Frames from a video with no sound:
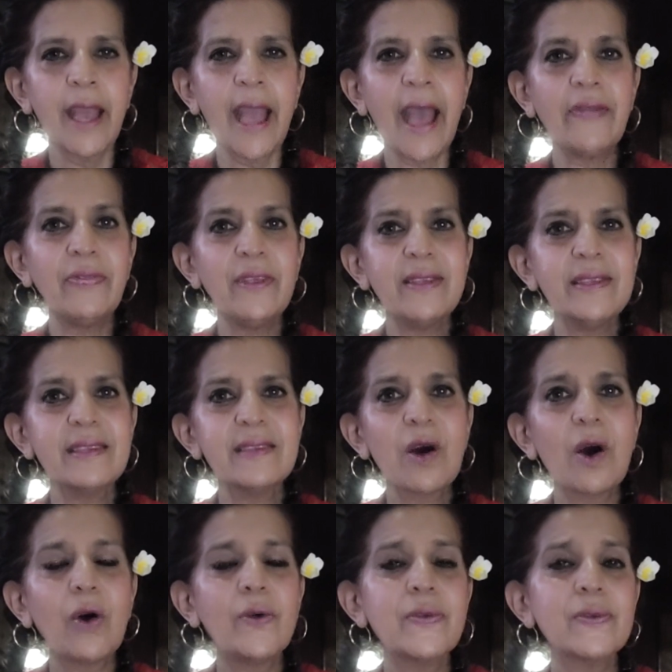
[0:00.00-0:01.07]
And this is
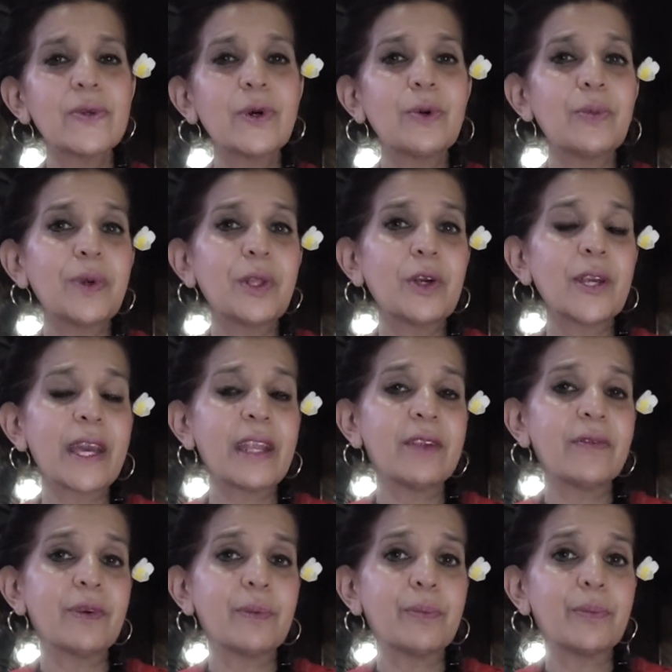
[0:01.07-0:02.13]
also, when we look at it
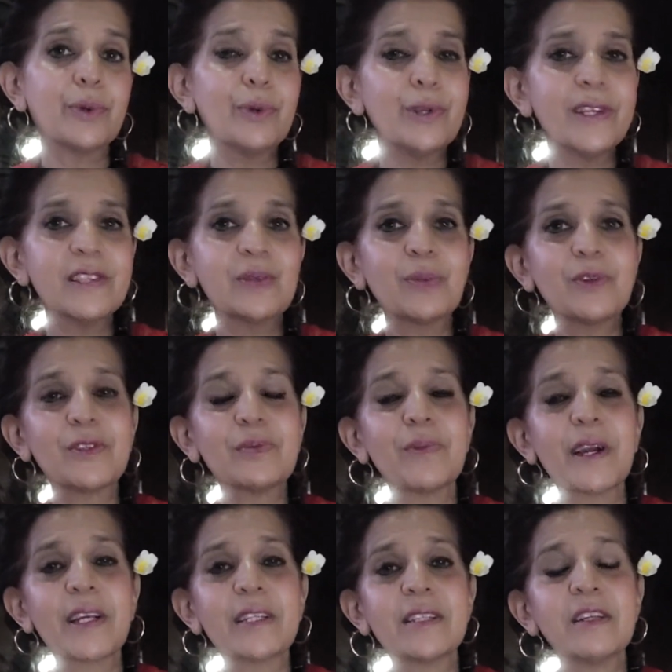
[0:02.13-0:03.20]
from Buddhist
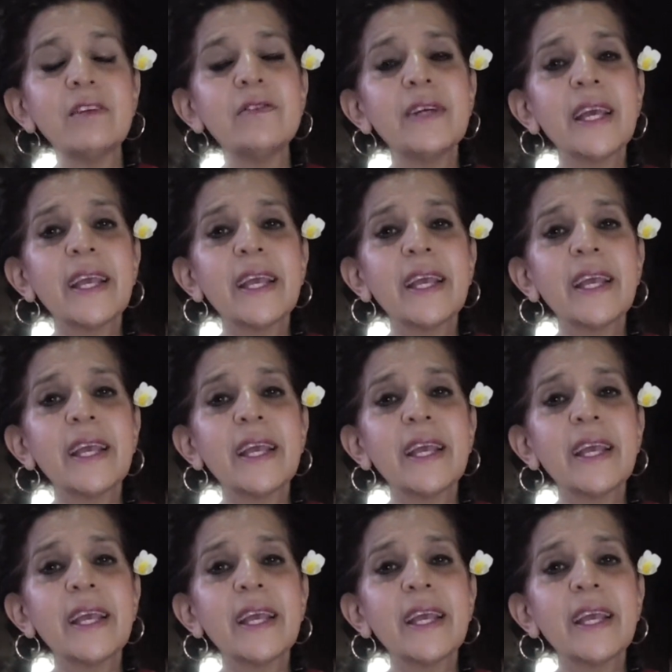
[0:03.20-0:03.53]
perspective,